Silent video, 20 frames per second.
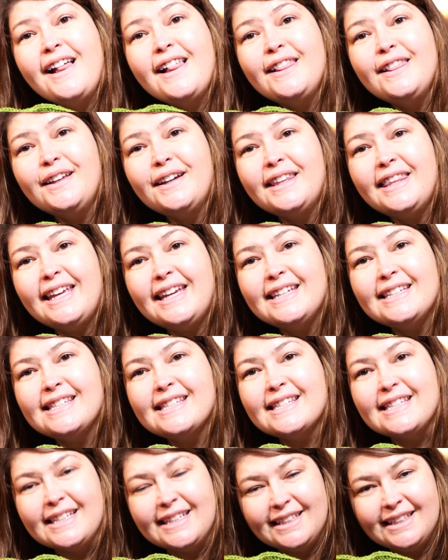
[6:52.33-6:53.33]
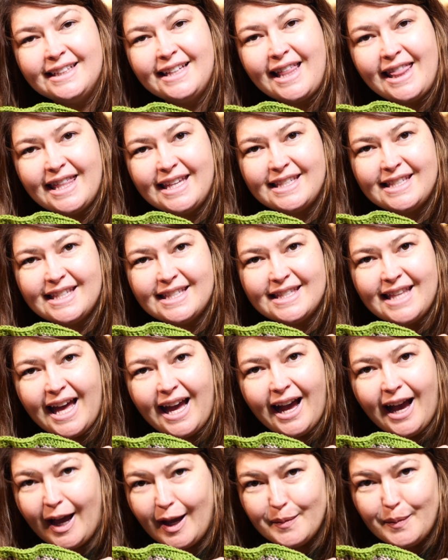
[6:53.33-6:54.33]
Look at this. This is
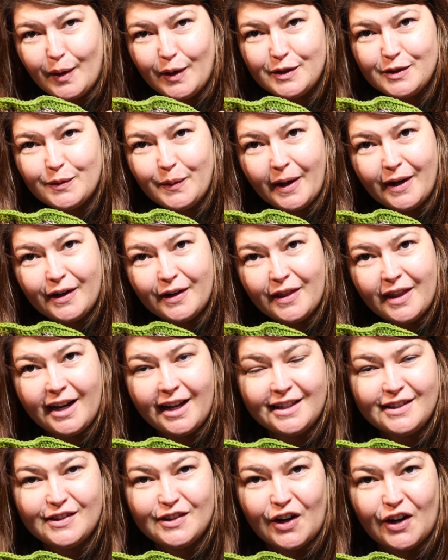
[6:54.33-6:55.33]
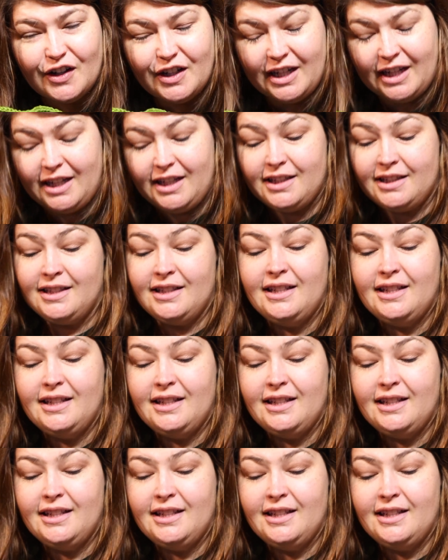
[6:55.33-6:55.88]
that eyeball sweater that I started.